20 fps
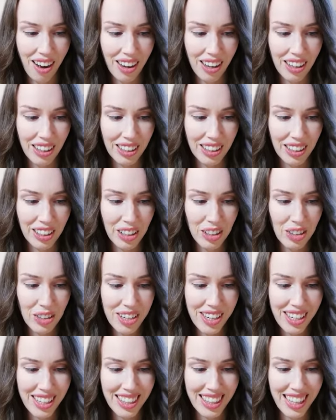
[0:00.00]

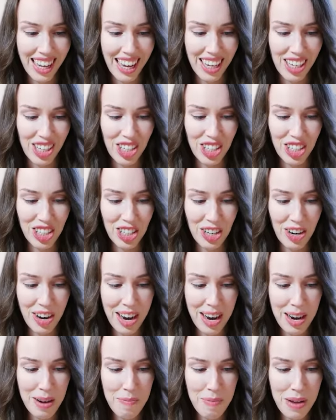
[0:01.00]
Look at that
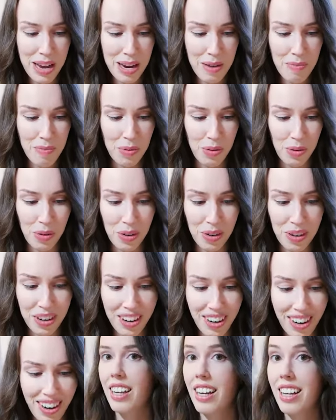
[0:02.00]
shine, people.
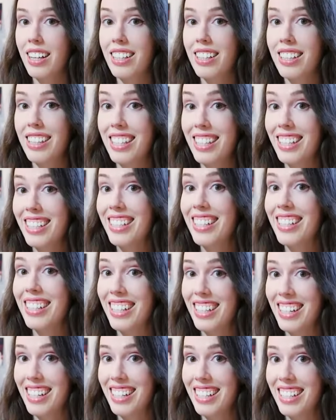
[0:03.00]
This
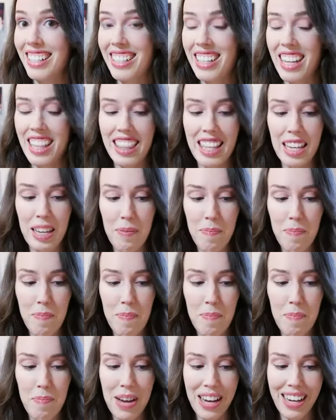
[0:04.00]
is the
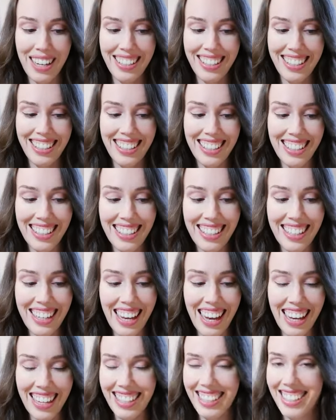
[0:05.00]
best
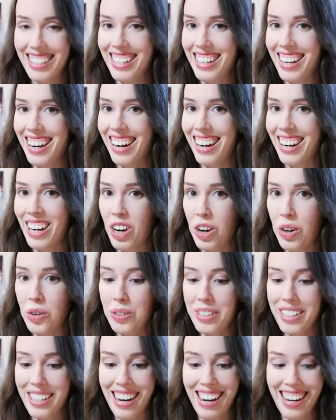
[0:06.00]
SCR
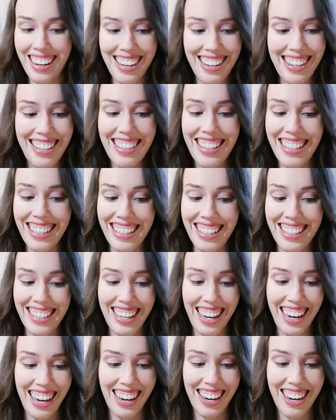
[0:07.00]
alt art in this
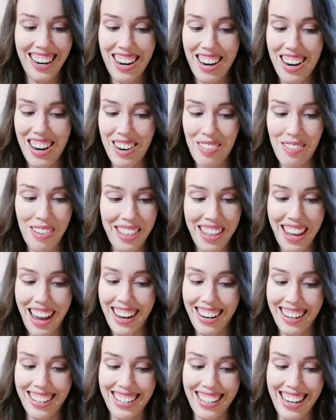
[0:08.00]
set
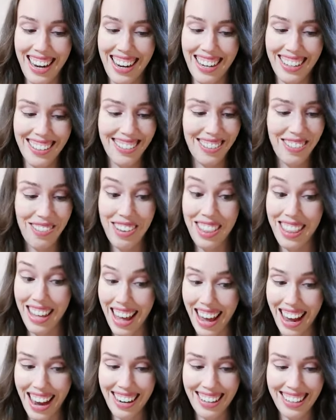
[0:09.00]
without a doubt,
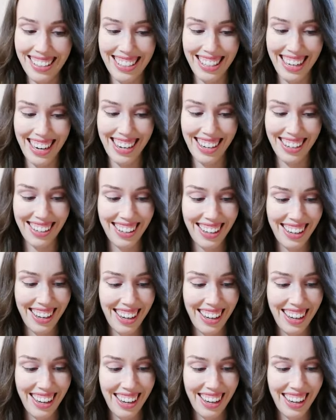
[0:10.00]
without a doubt.
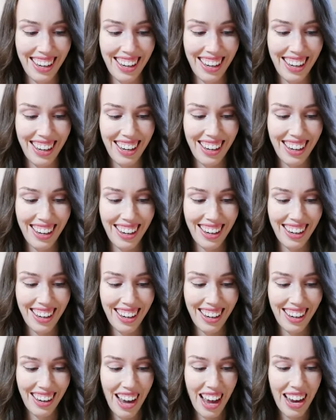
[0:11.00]

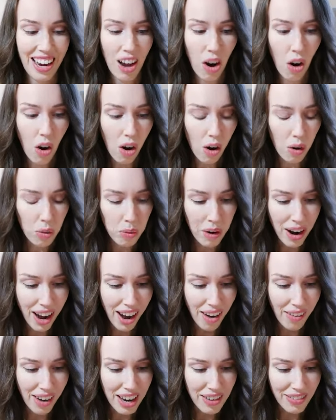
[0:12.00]
And oh
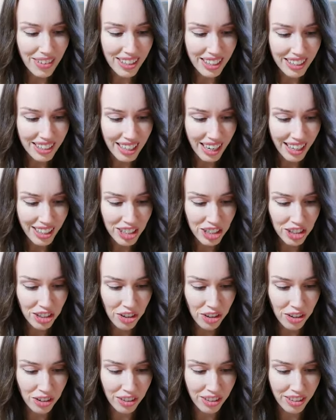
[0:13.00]
wow, even the texture
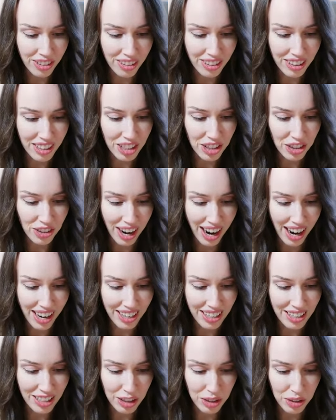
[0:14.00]
on the
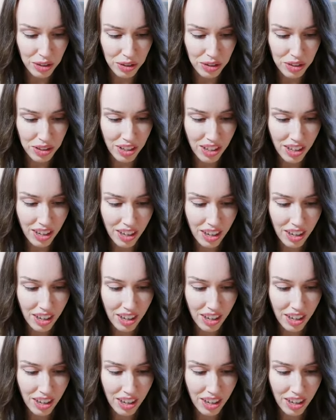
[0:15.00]
dragon too.